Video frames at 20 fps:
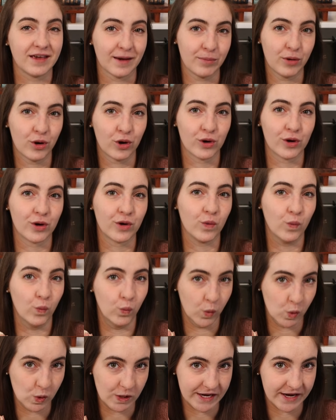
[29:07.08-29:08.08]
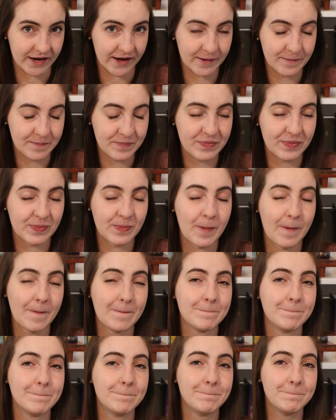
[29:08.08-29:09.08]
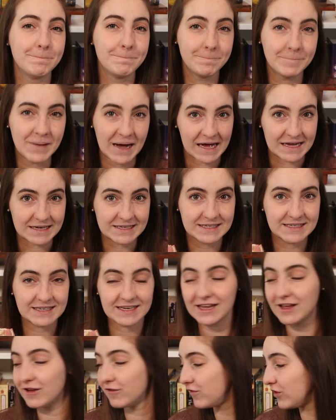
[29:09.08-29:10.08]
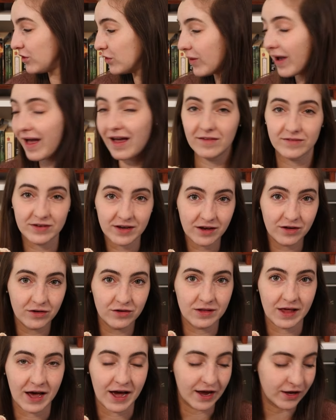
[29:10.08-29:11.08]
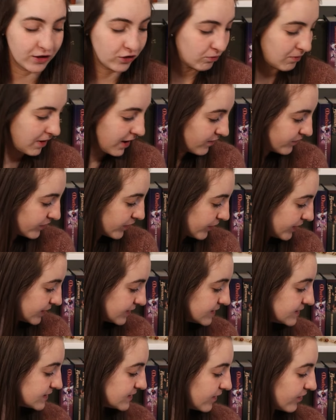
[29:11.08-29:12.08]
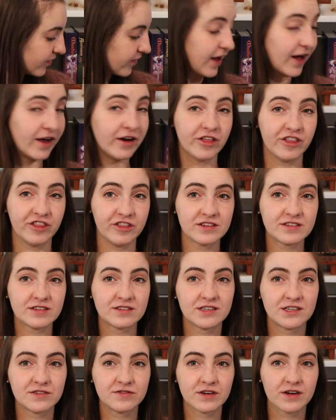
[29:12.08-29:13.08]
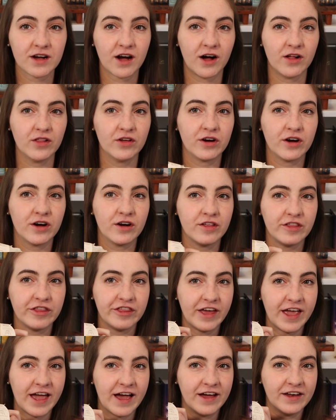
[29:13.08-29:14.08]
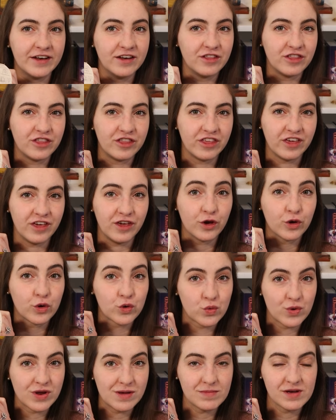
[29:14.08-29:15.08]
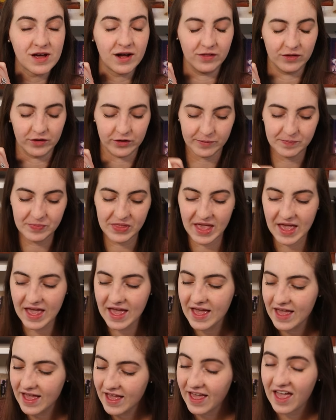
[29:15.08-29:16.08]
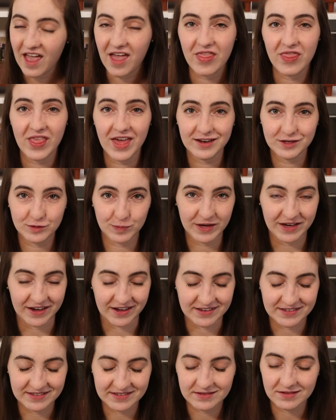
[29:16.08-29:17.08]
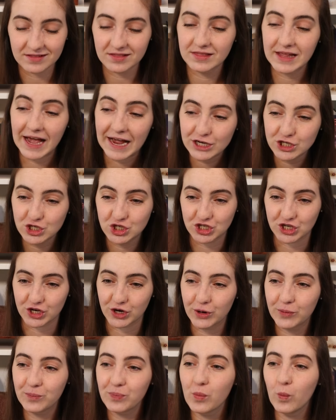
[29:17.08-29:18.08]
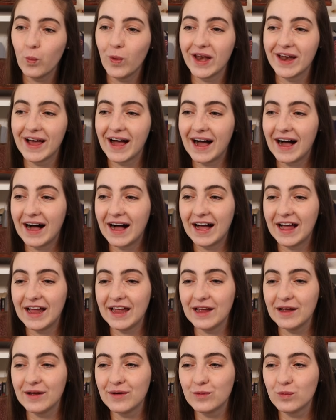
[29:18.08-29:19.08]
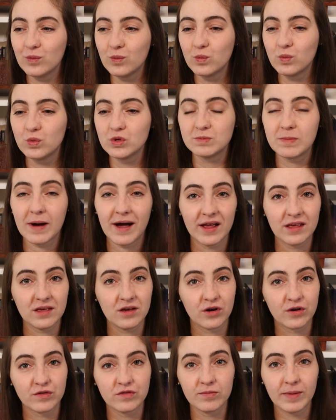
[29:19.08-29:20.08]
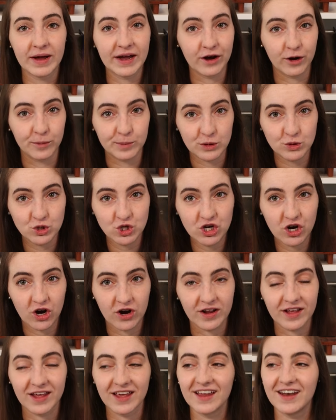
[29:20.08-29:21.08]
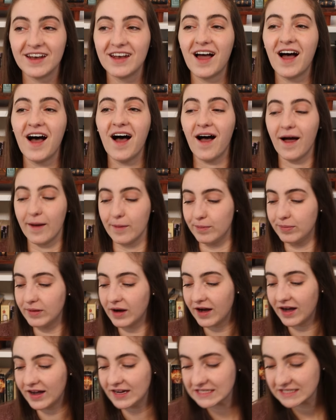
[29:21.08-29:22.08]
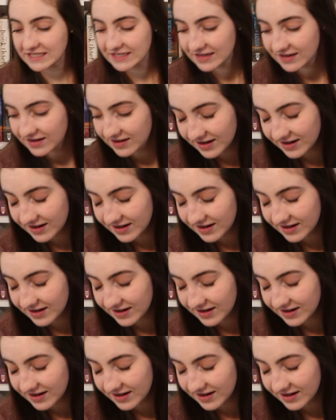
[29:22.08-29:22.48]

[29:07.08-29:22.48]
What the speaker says: Gepard Woolia. But if you have an eagle eye, you may have noticed that this is a different color than the cream color. And that is because last year, when I was buying yarn for my Haraboji cardigan, I bought